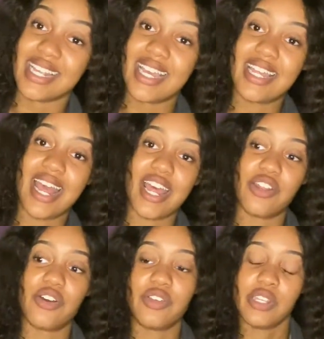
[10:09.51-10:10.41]
yet, I
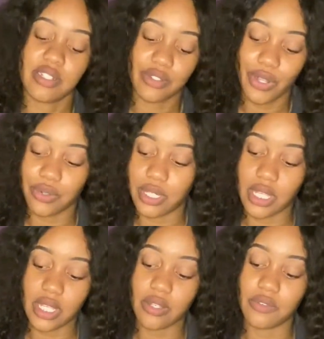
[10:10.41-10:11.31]
know he's
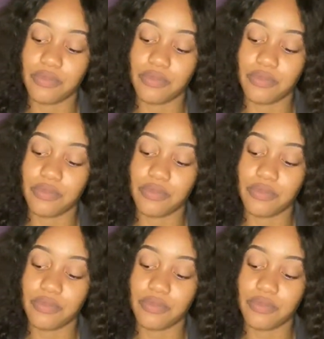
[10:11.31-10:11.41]
slowly